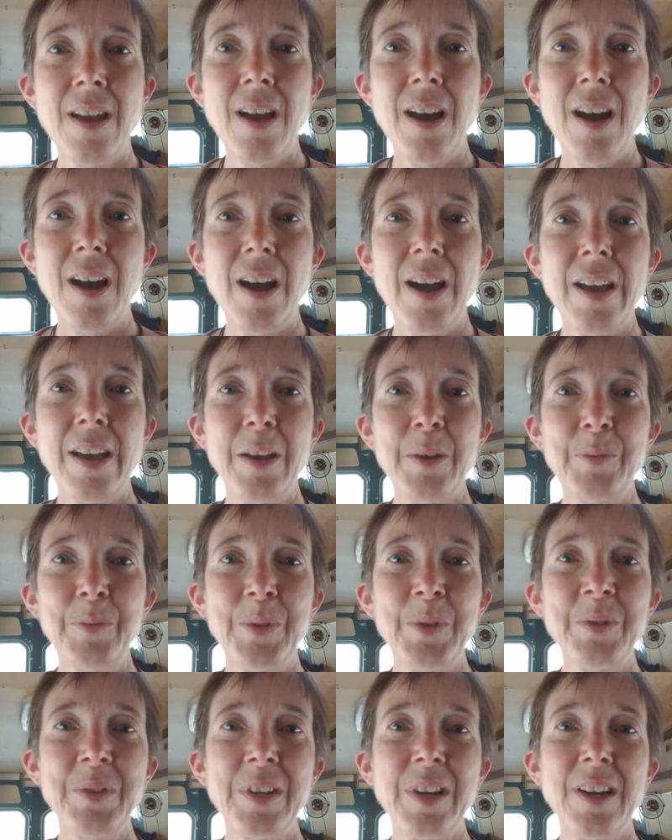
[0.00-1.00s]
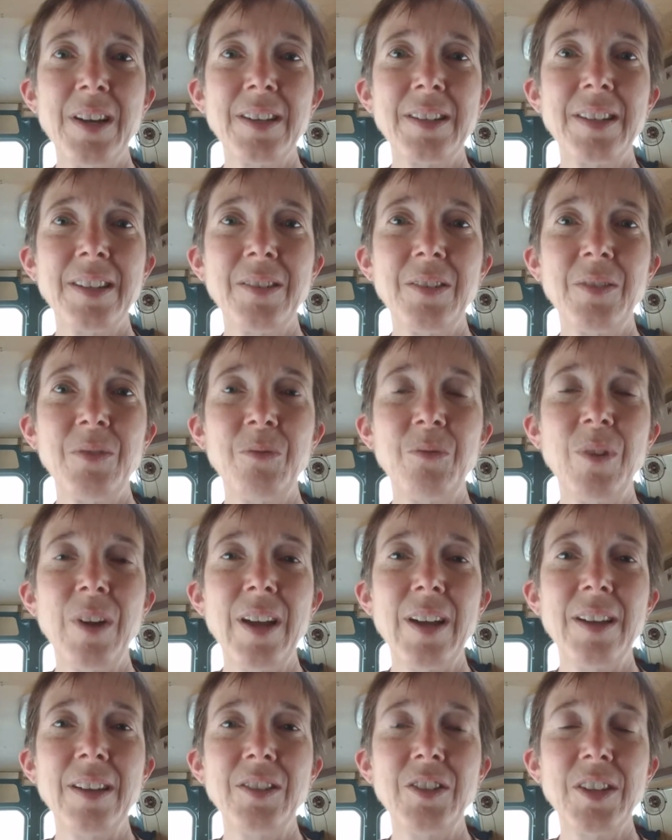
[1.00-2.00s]
I am boondocked
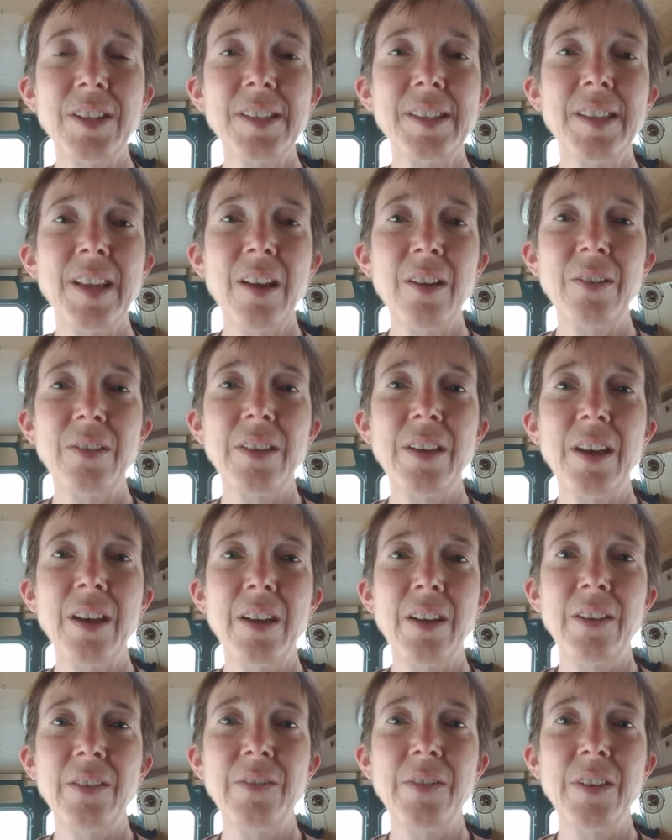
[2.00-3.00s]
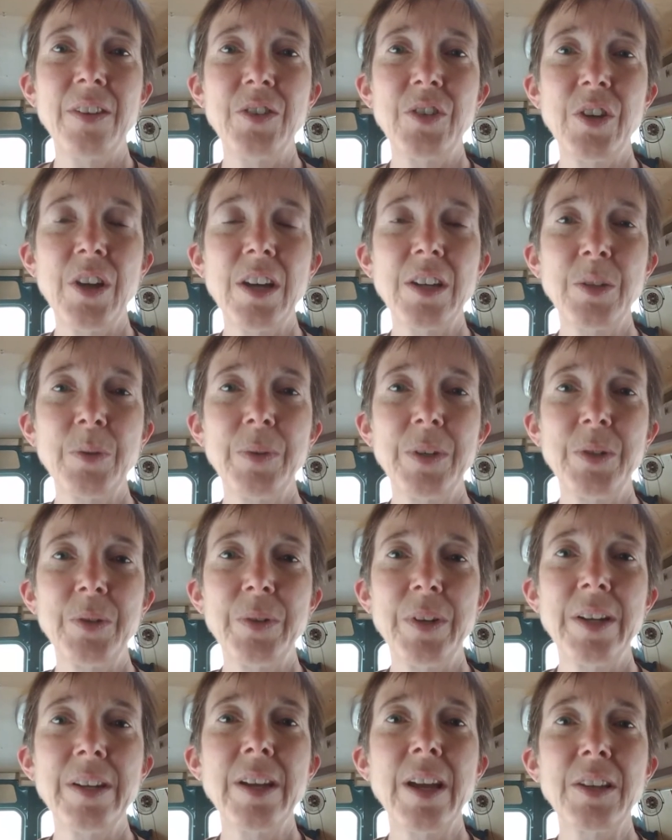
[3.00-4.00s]
right just south of Joshua
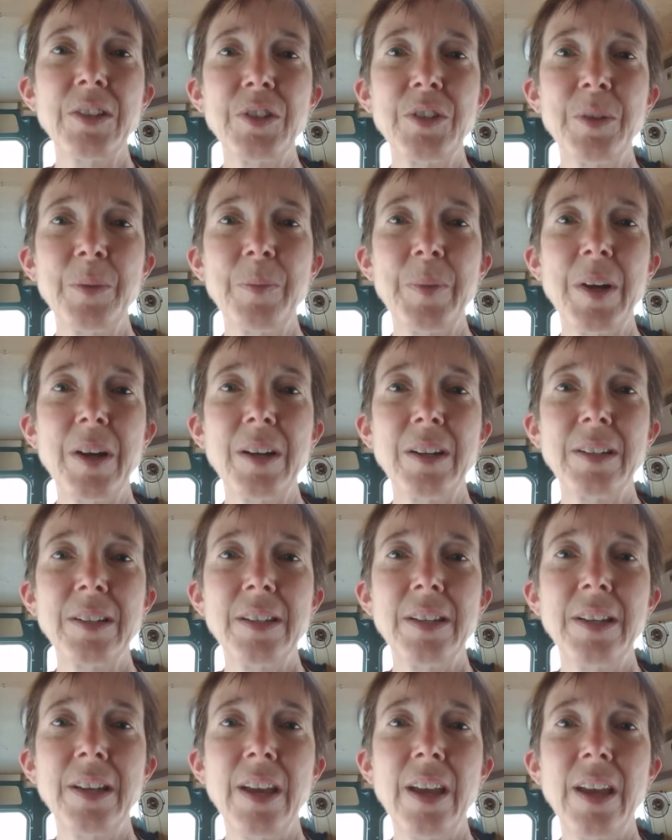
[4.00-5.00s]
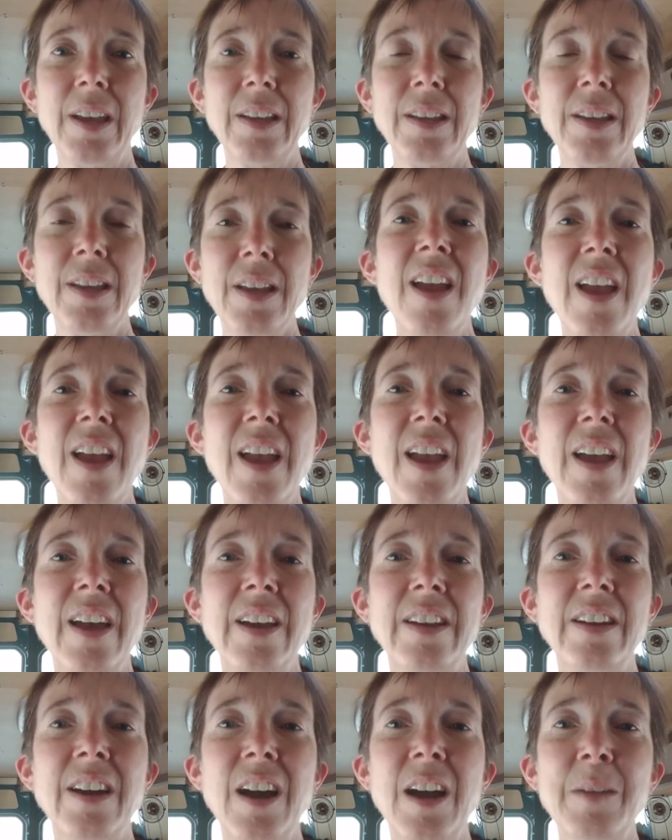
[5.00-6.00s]
Tree National Park today,
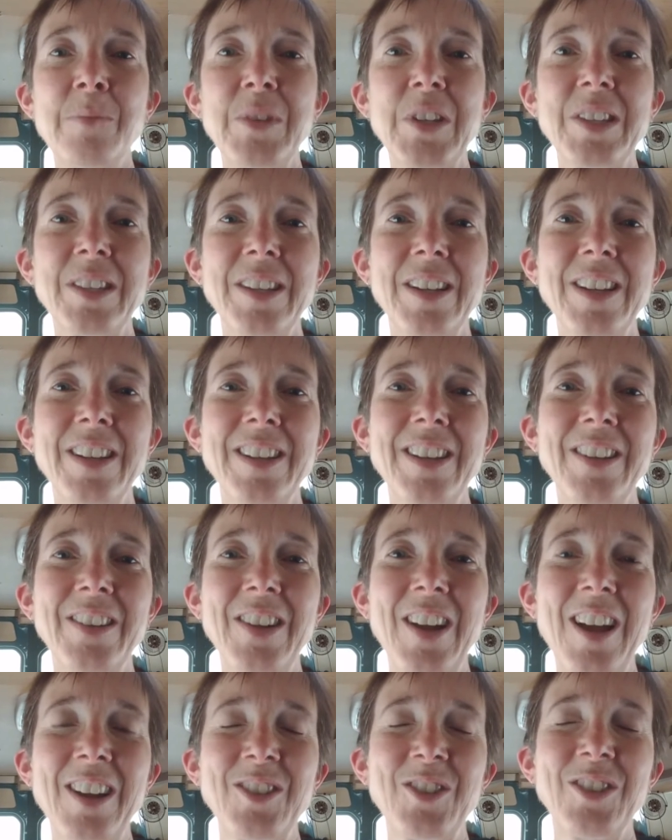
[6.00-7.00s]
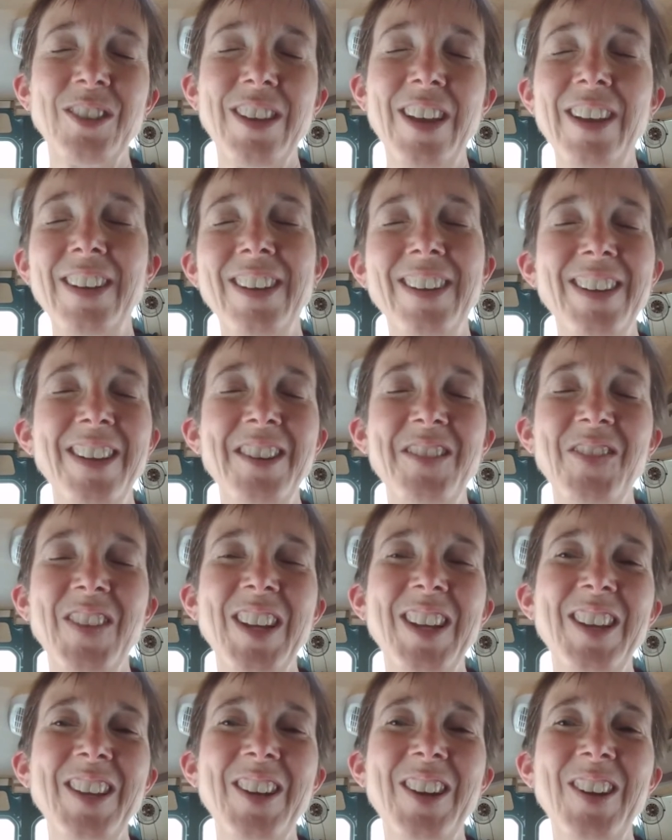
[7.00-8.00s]
and I'm just sitting here actually editing
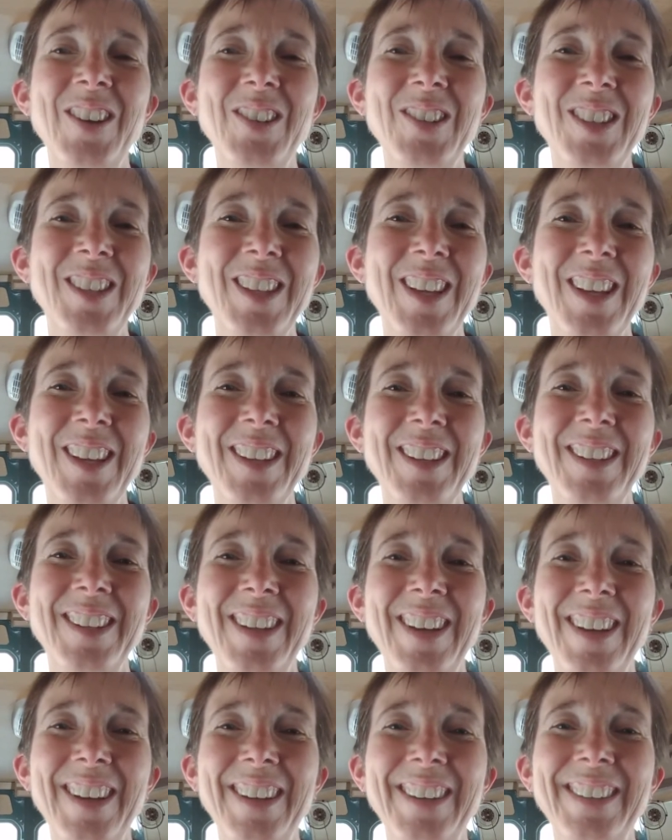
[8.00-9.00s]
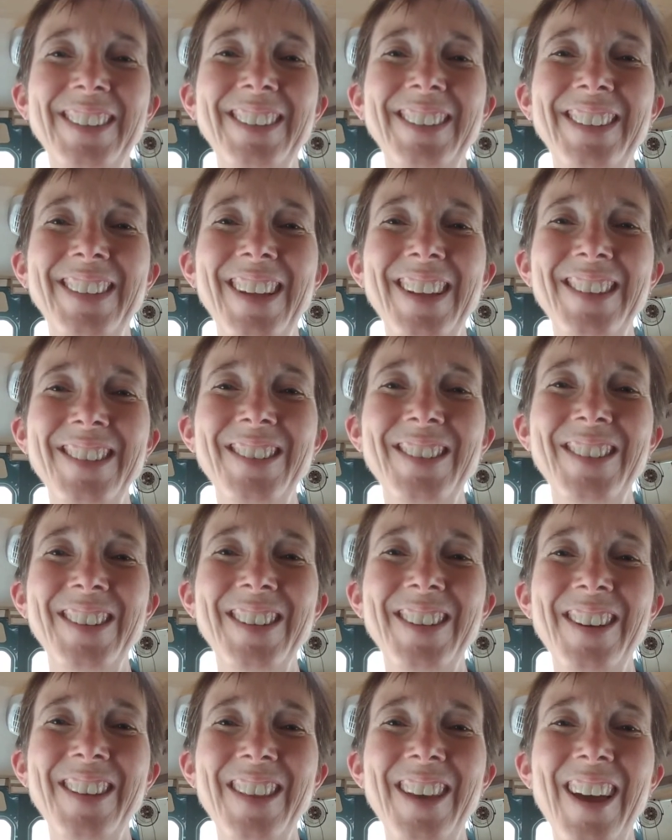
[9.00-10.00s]
videos and doing
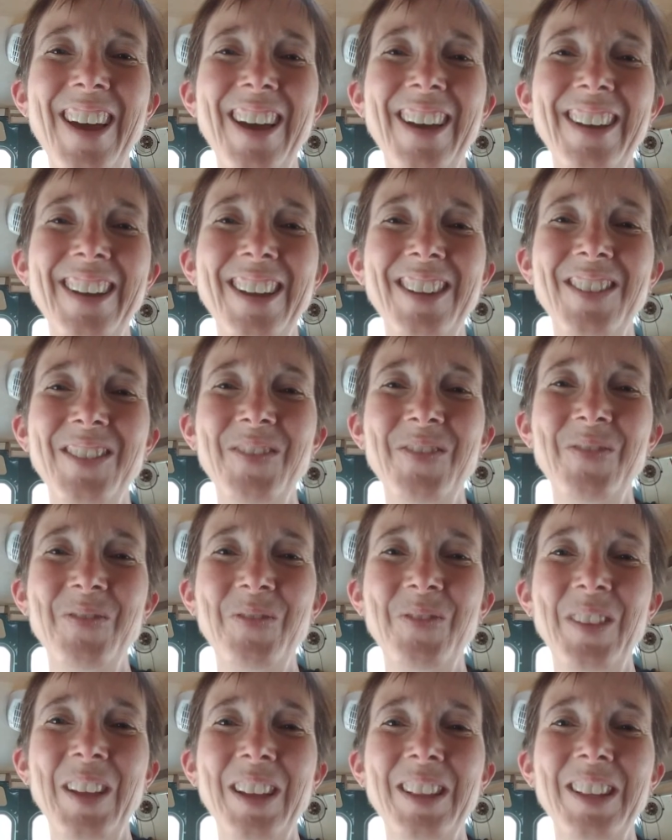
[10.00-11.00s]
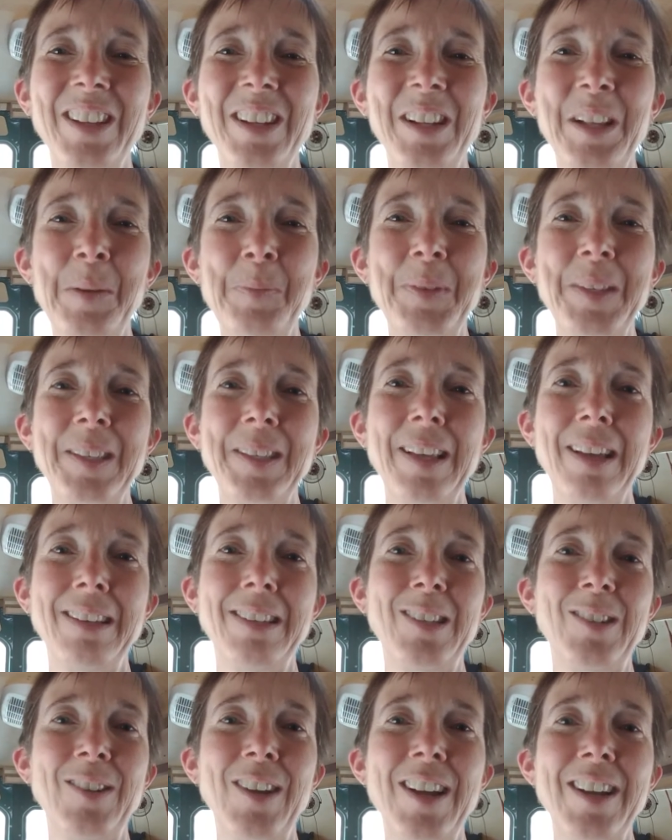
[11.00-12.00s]
all that. I'm a little
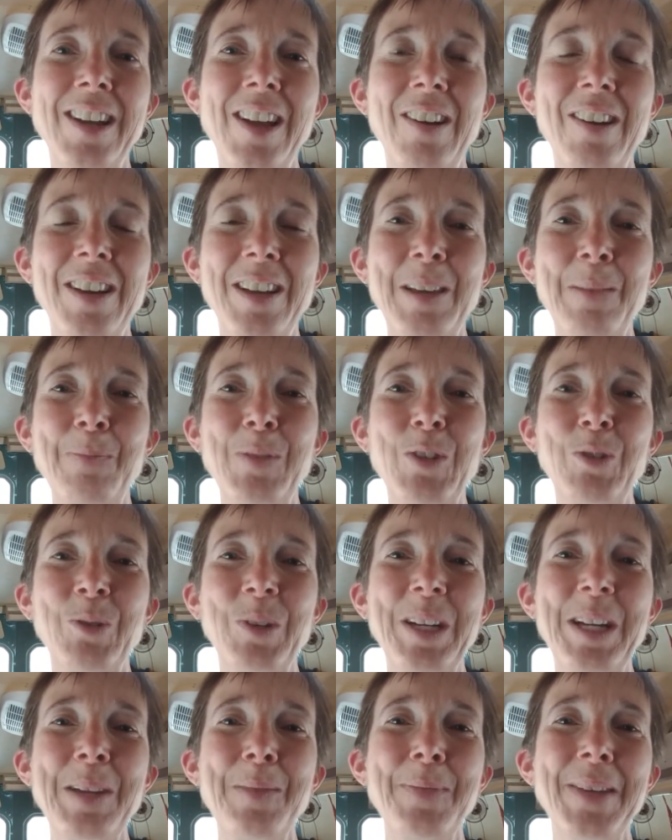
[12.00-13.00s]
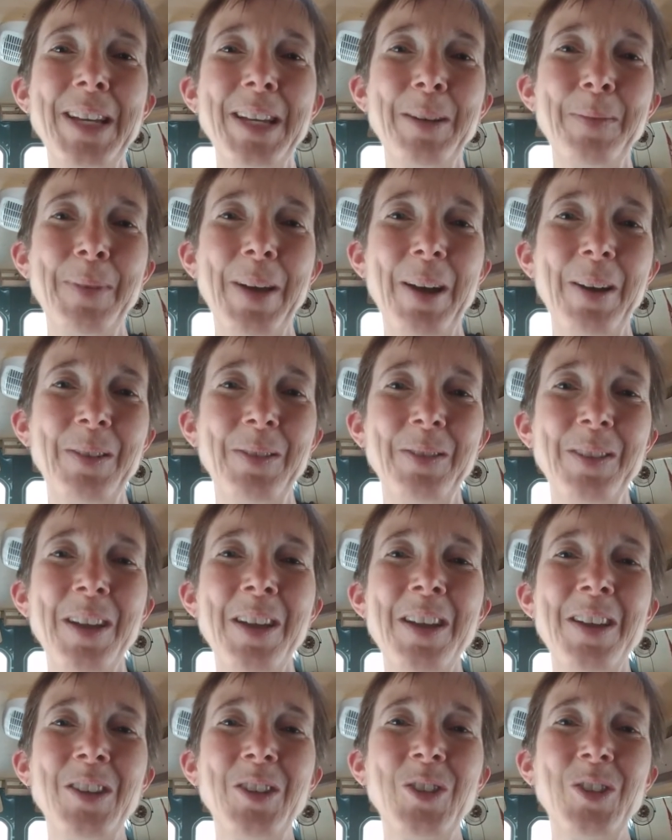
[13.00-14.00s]
obsessed right now. I keep dreaming about
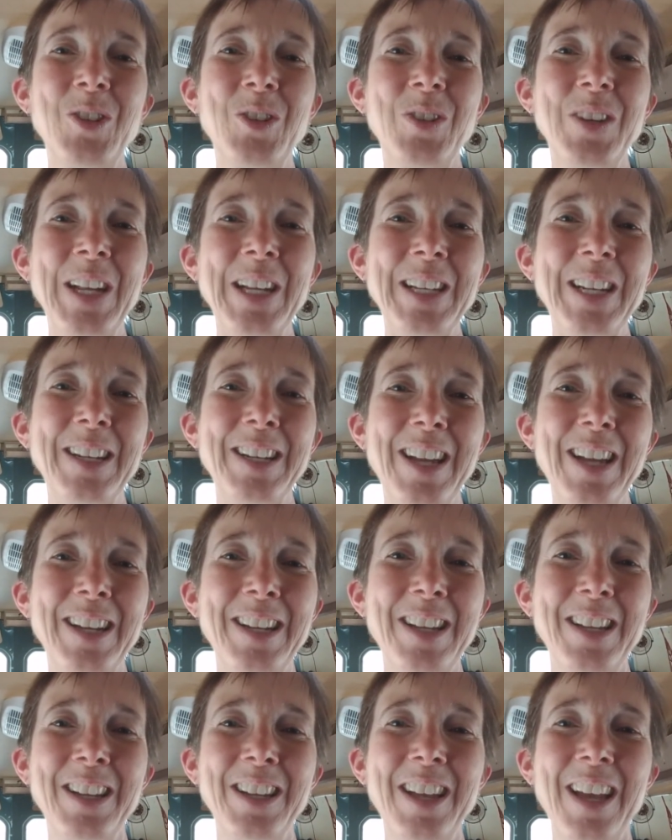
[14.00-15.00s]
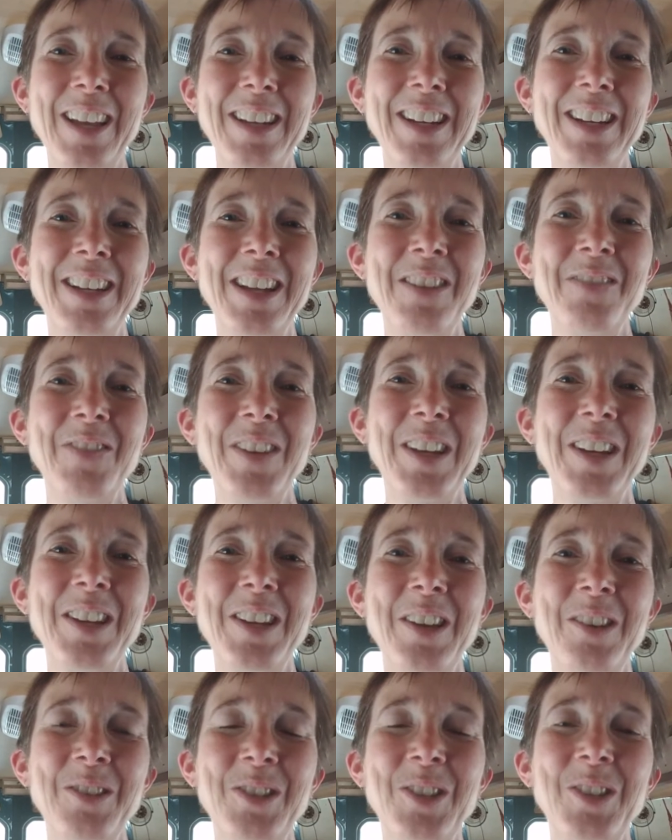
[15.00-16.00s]
shooting and editing
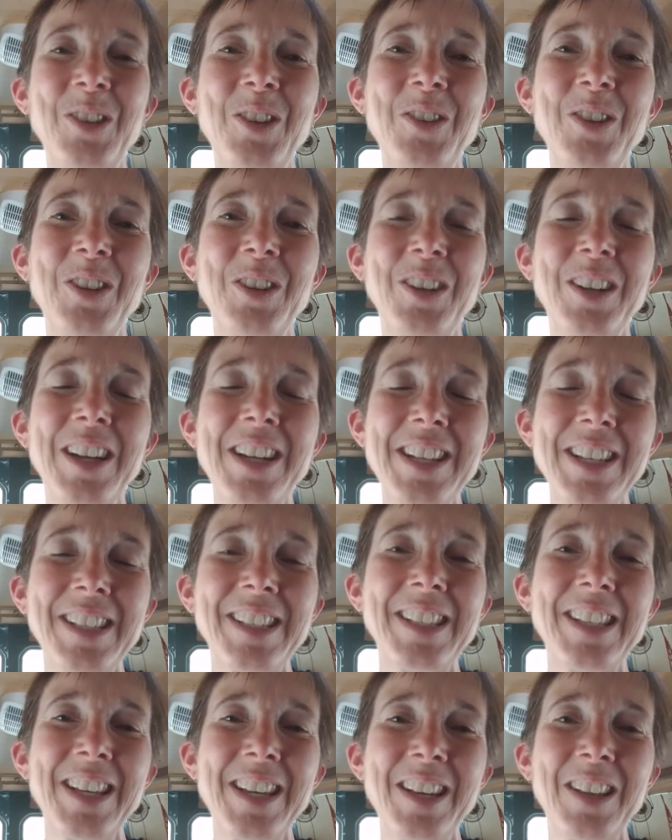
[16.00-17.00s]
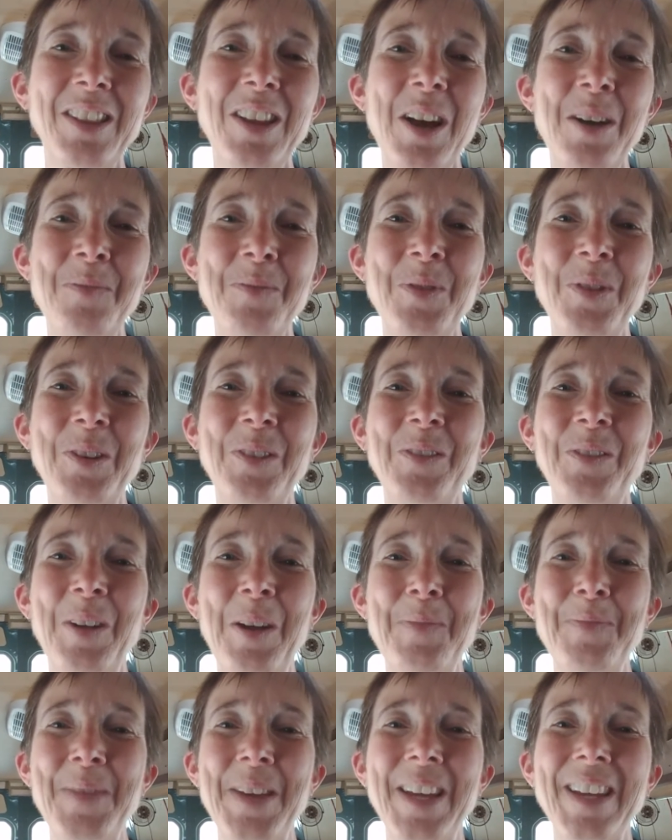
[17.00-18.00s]
videos, so you're gonna see a lot more
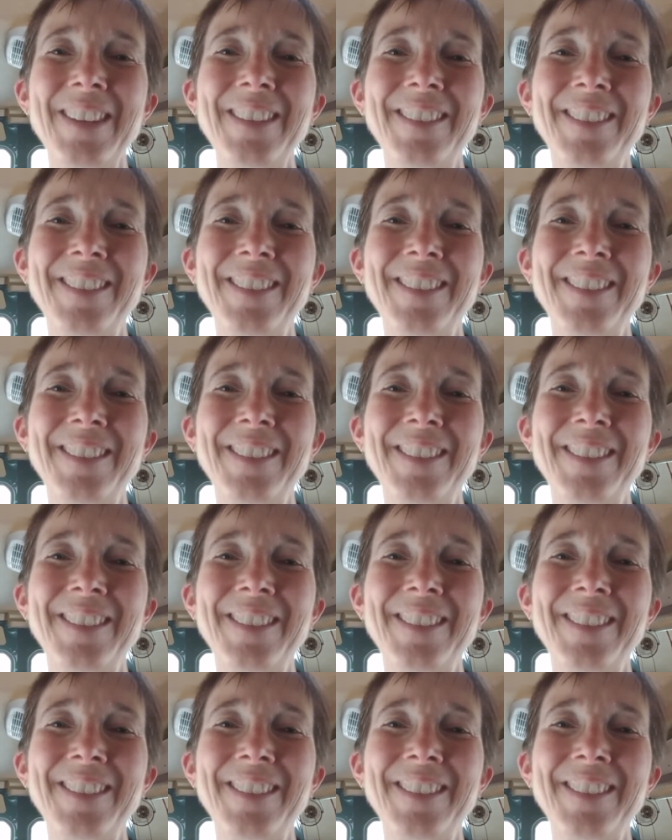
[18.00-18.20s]
from me.